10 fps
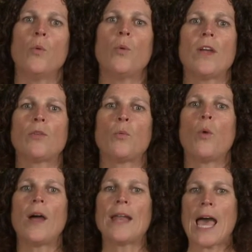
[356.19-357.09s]
with
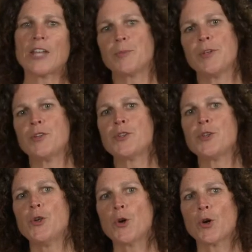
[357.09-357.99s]
what attributes
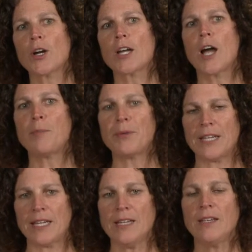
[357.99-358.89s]
your
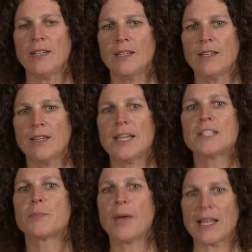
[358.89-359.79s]
company
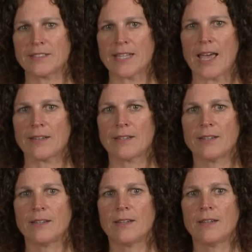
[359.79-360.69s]
is best at.
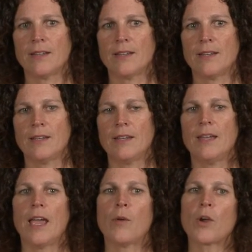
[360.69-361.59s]

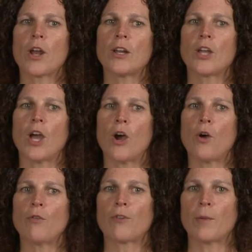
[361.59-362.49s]
And we're going to
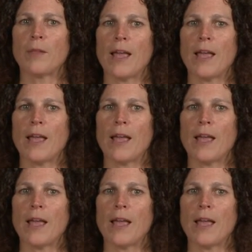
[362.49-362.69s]
go from